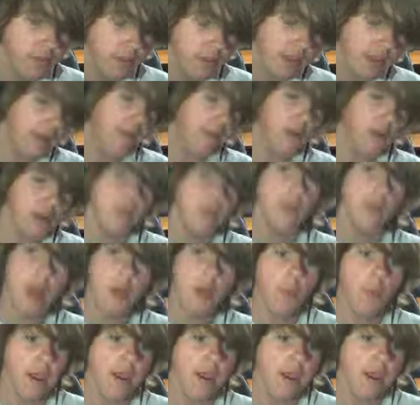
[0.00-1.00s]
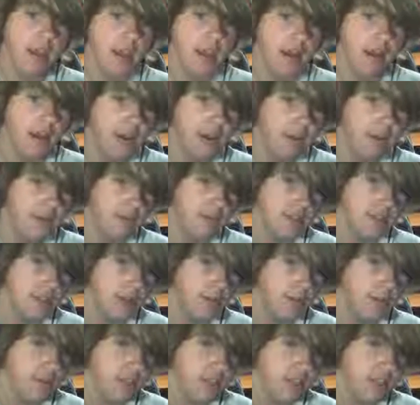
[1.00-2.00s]
they were in my way! I was
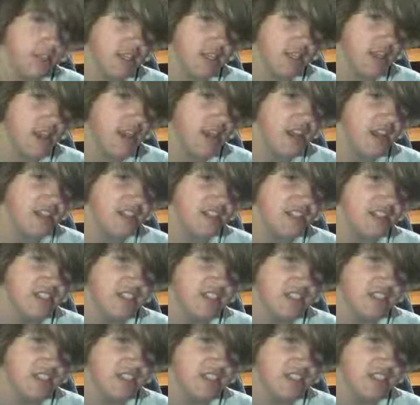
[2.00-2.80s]
almost at the end!